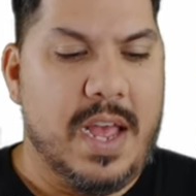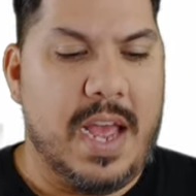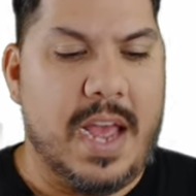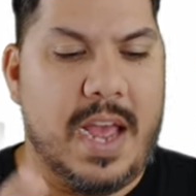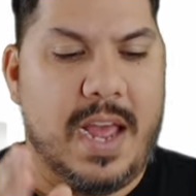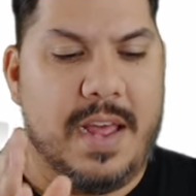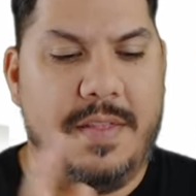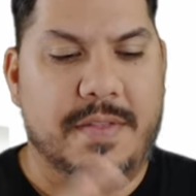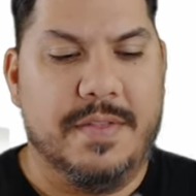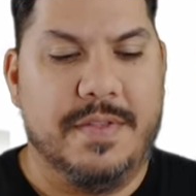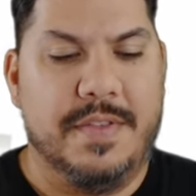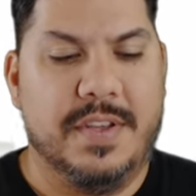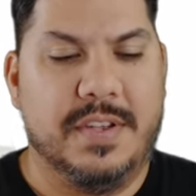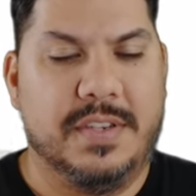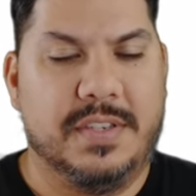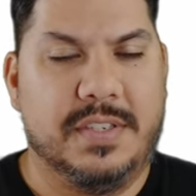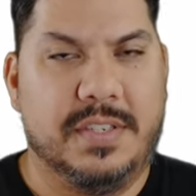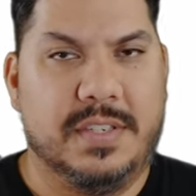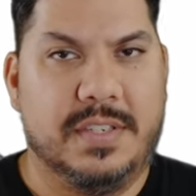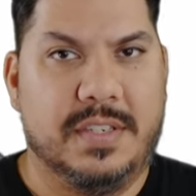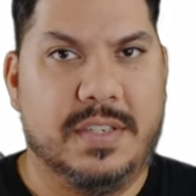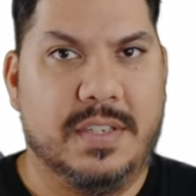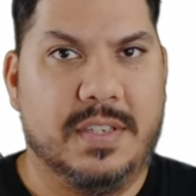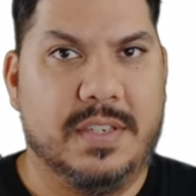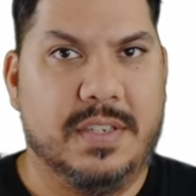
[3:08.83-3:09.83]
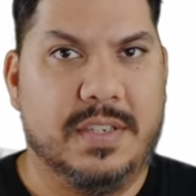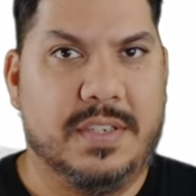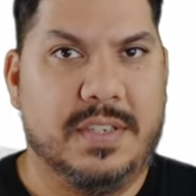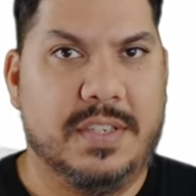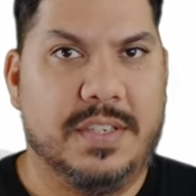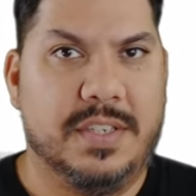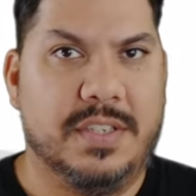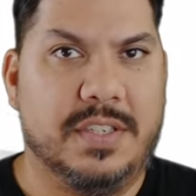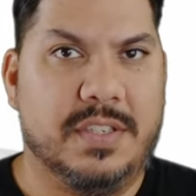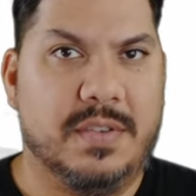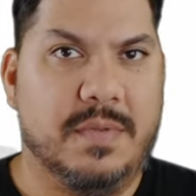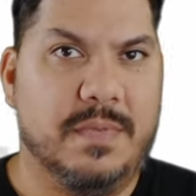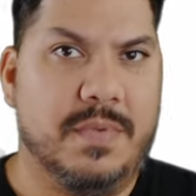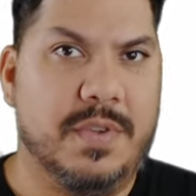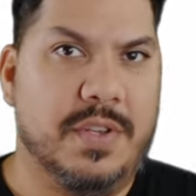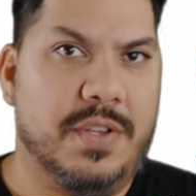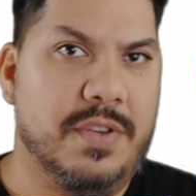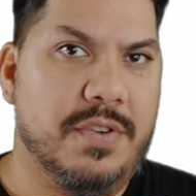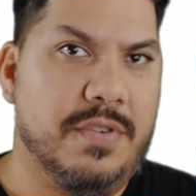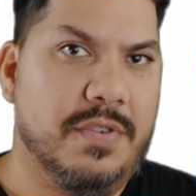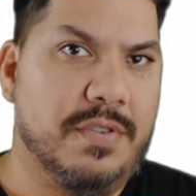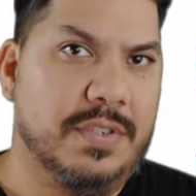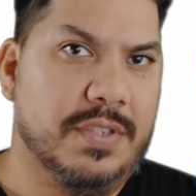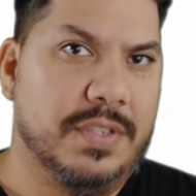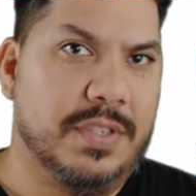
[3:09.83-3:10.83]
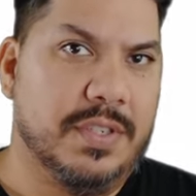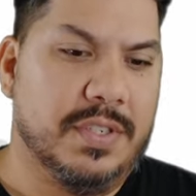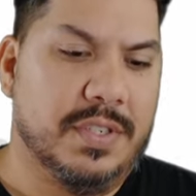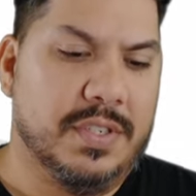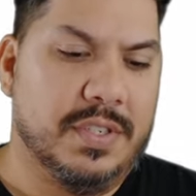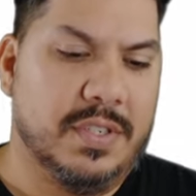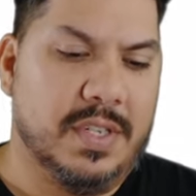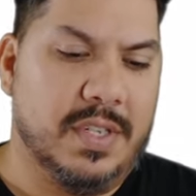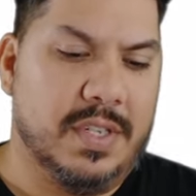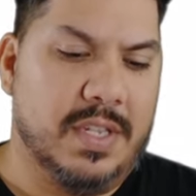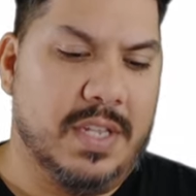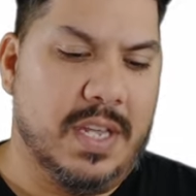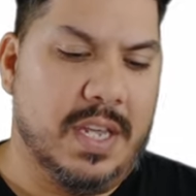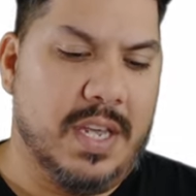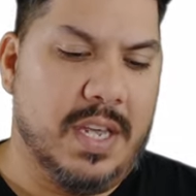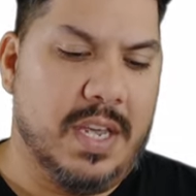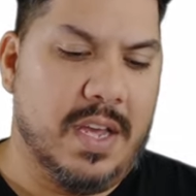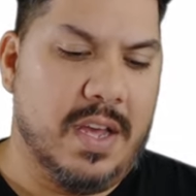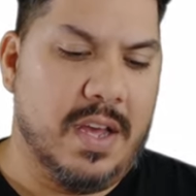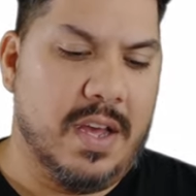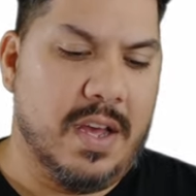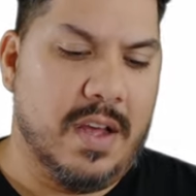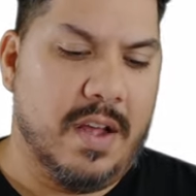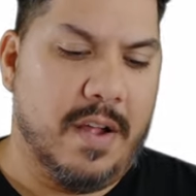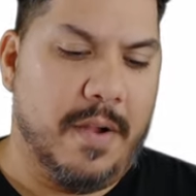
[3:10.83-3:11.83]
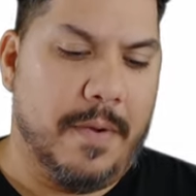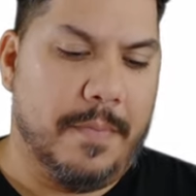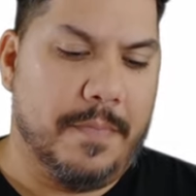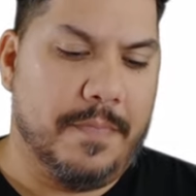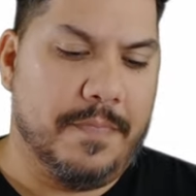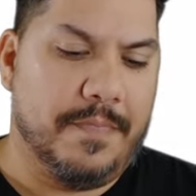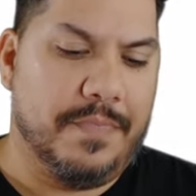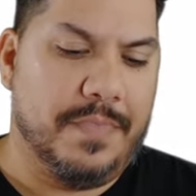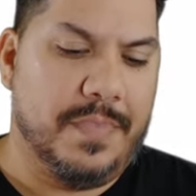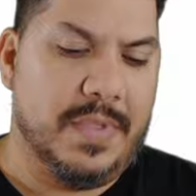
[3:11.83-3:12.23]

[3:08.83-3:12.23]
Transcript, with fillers: And this system uses the